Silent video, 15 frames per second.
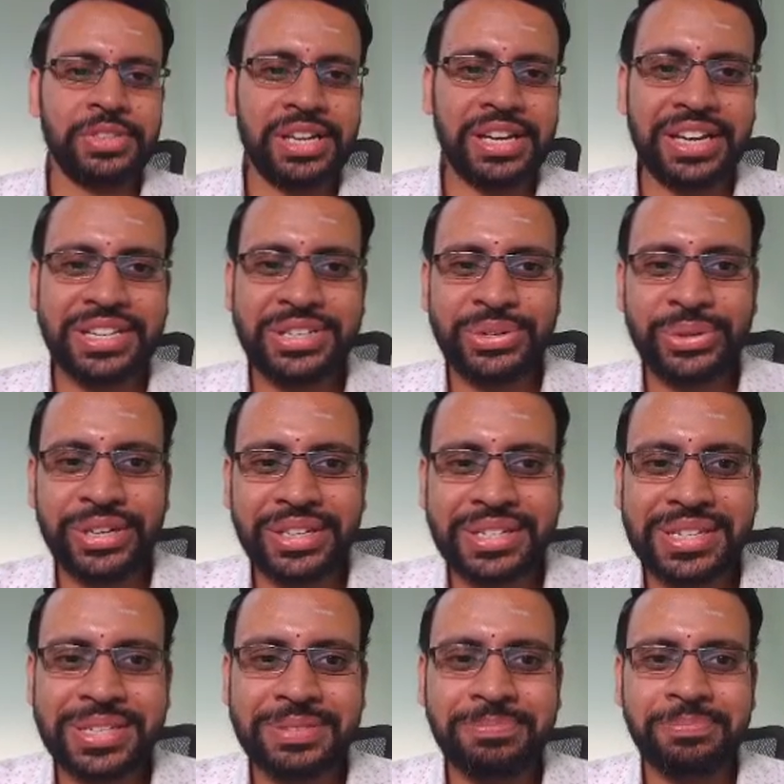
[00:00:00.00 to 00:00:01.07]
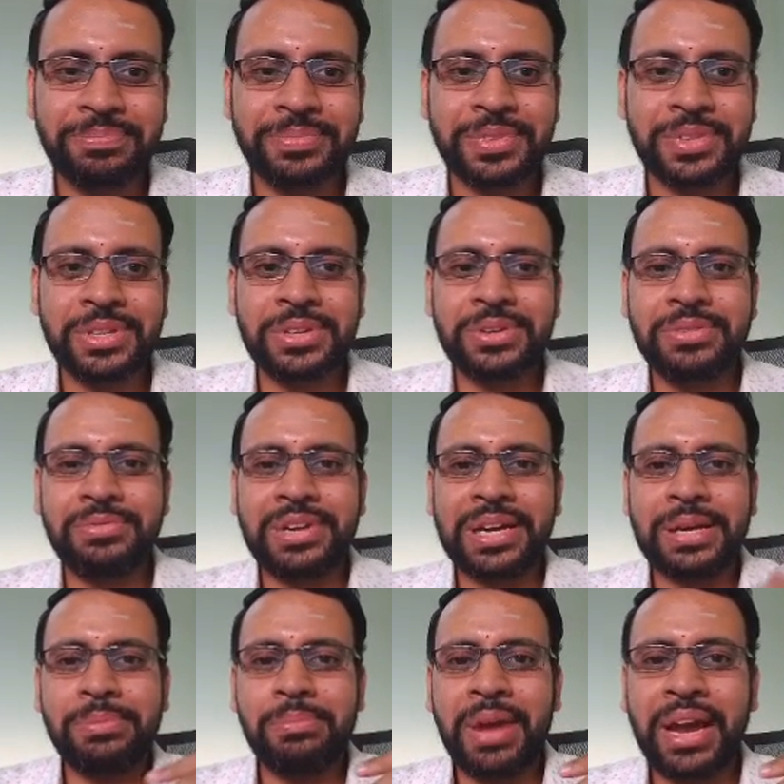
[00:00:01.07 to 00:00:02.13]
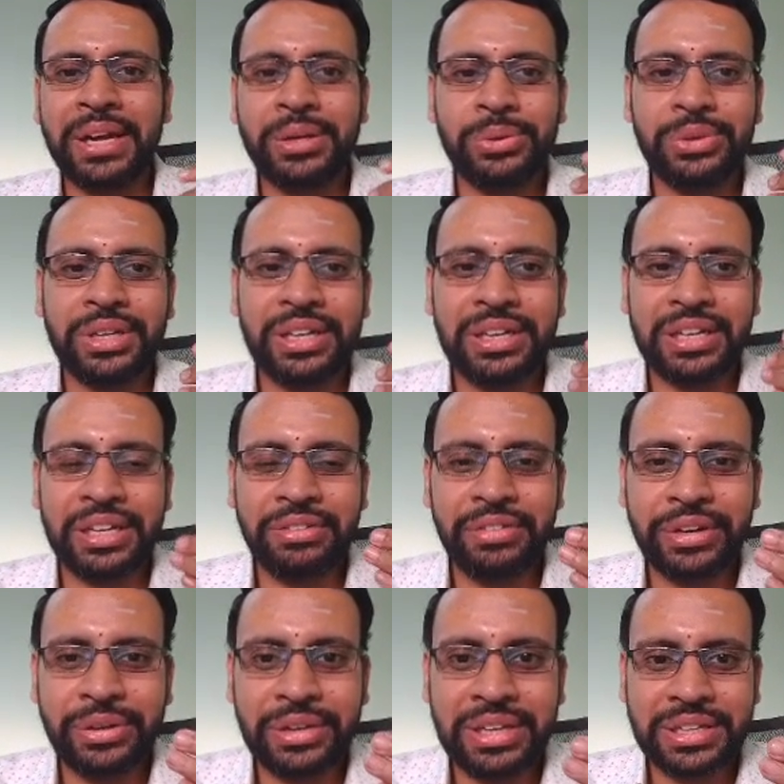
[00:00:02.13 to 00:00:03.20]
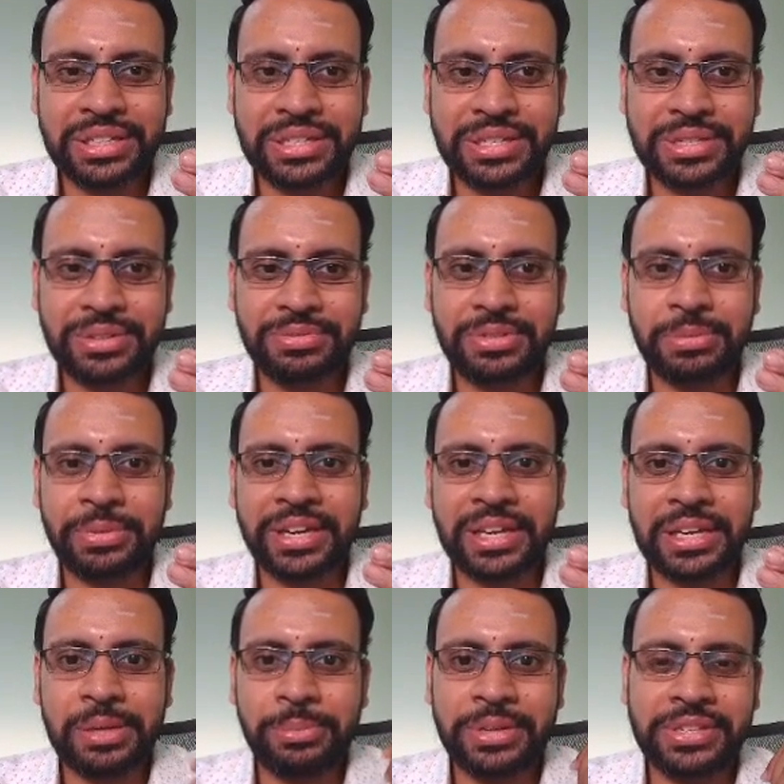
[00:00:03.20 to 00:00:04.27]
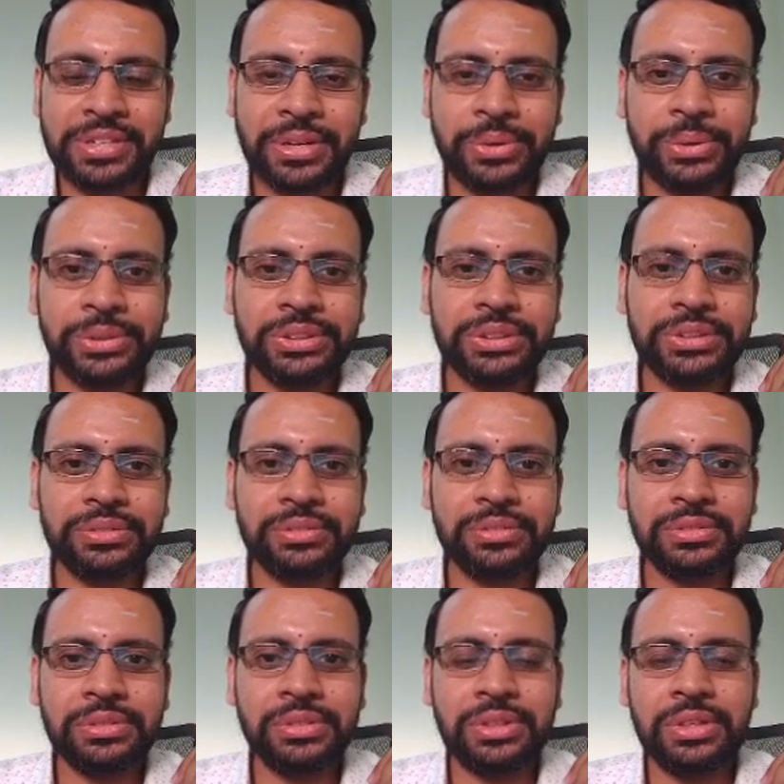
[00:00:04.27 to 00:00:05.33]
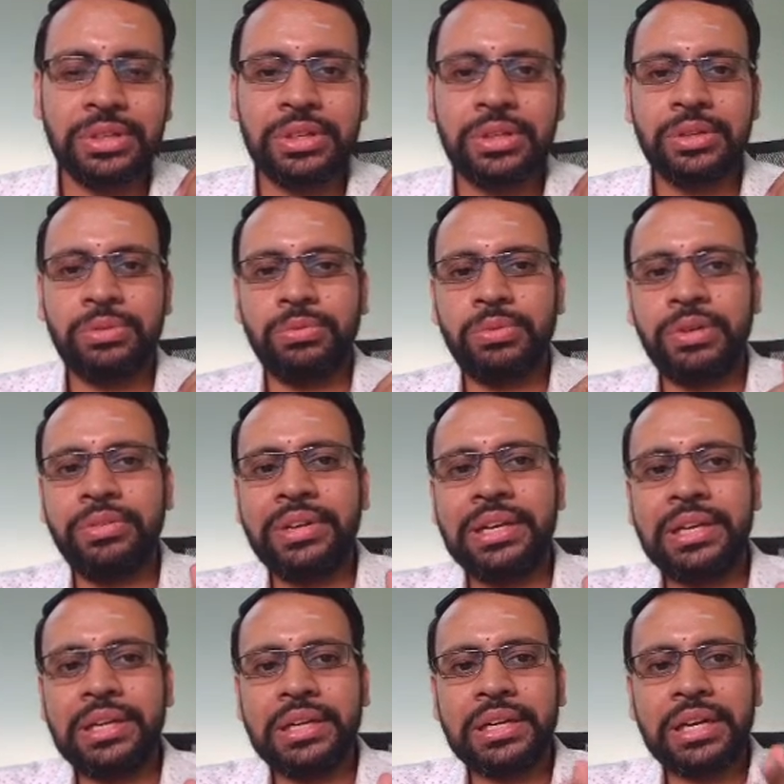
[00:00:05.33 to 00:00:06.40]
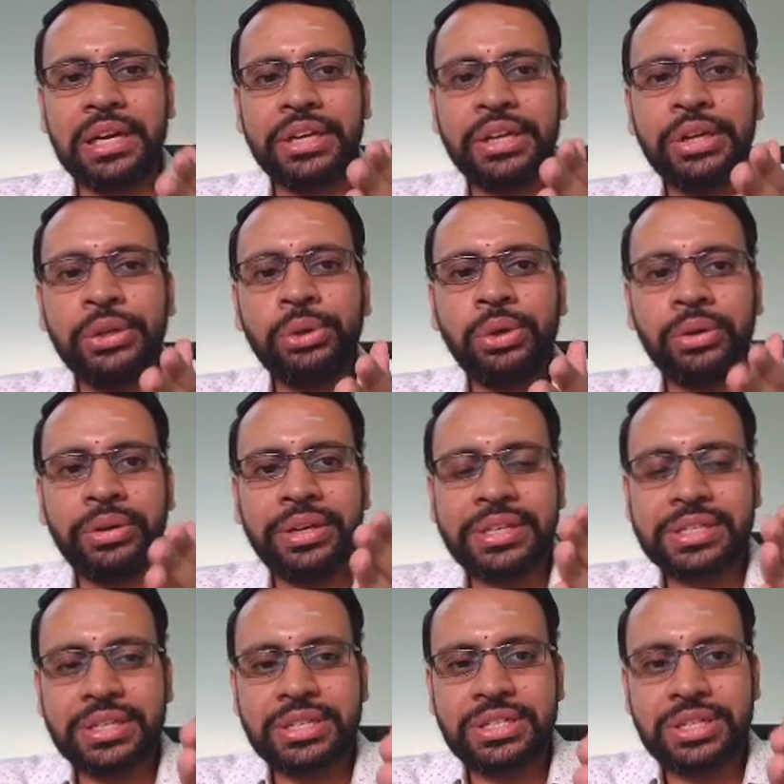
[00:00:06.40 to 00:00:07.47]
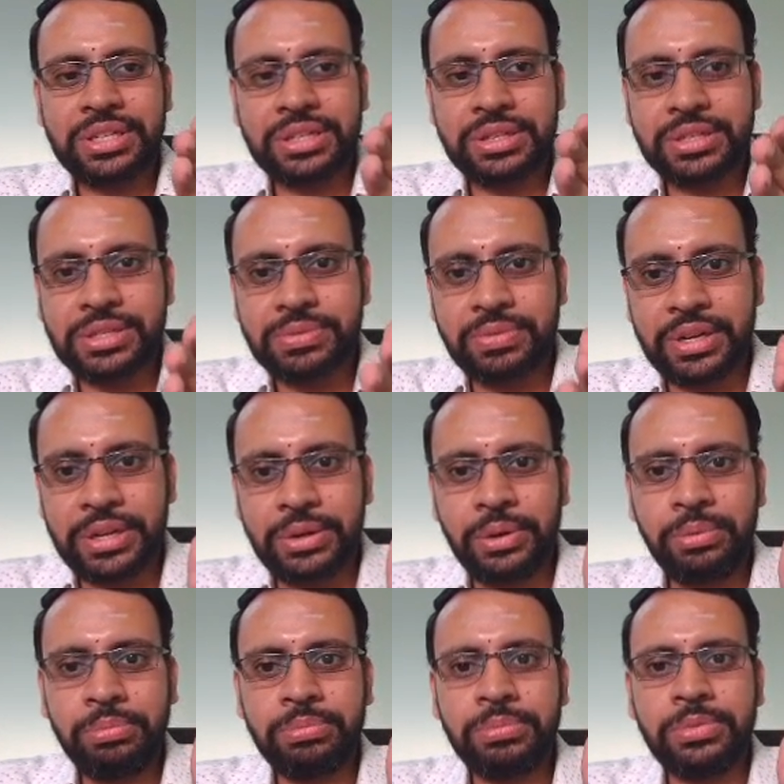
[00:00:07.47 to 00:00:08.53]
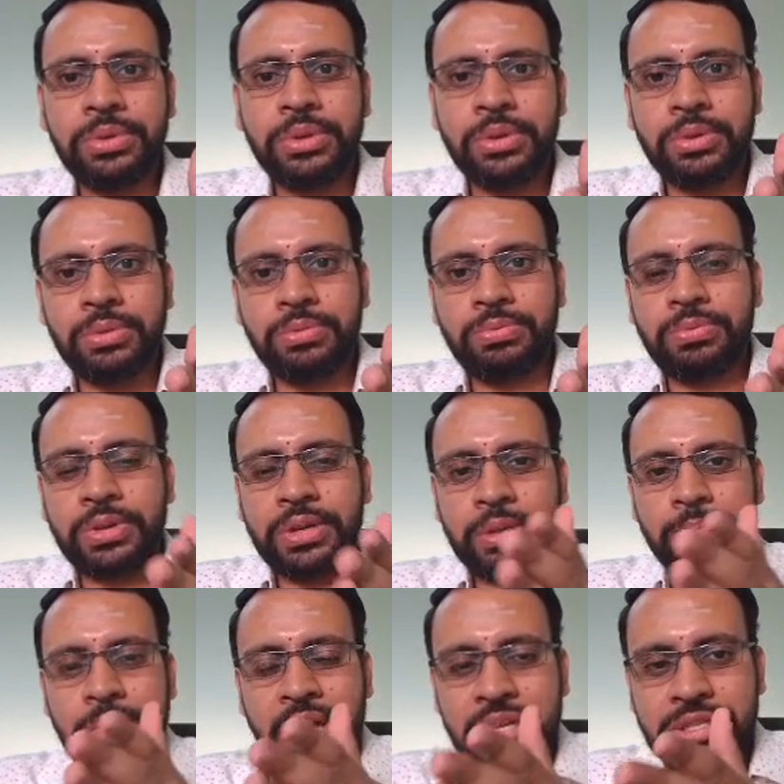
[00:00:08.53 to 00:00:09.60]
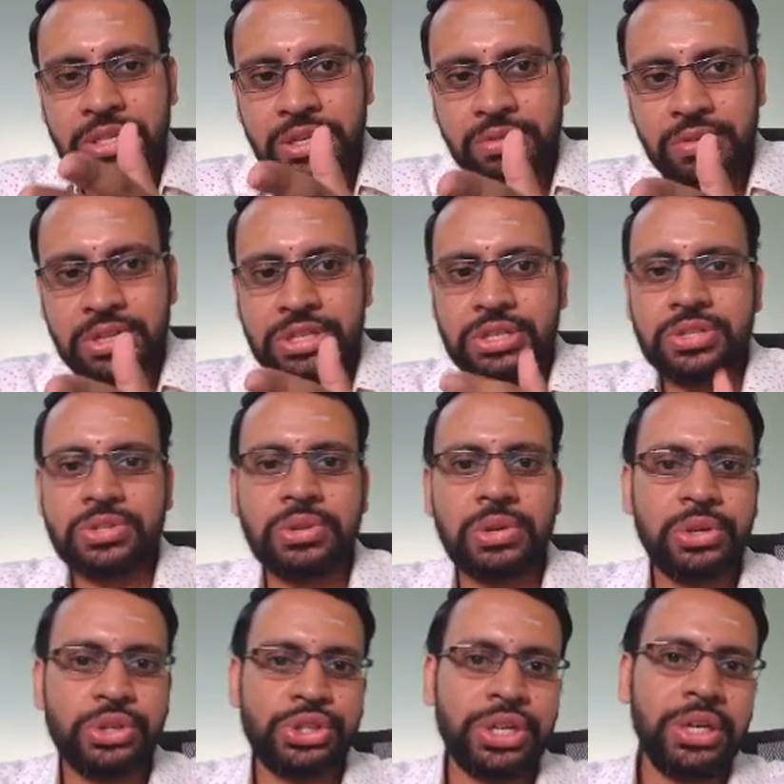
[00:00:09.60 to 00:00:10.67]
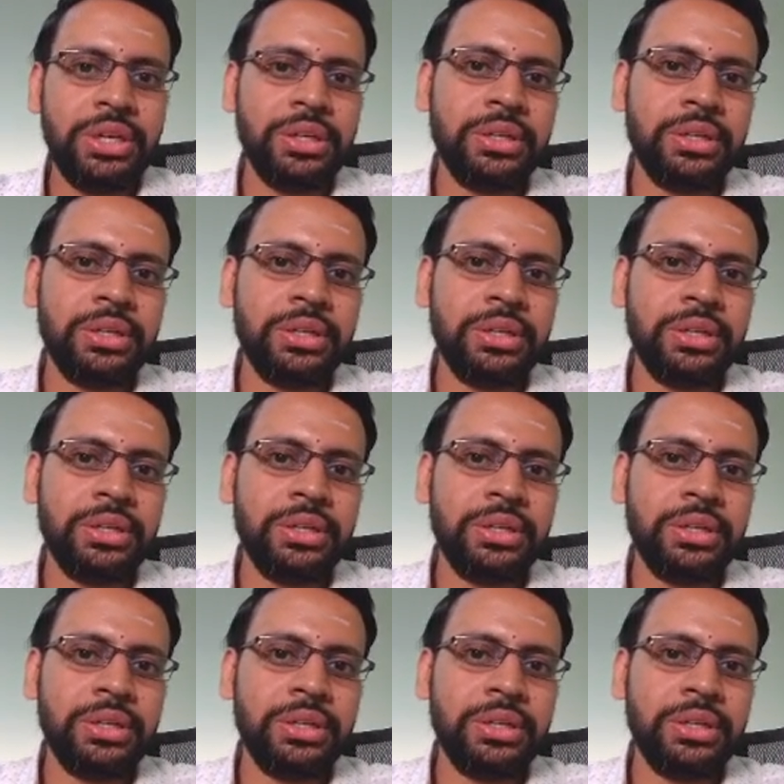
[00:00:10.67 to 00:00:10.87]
Hi students, welcome back to the online video lectures of the medical imaging course. We will continue our discussion in this video for the Bloch equation solution.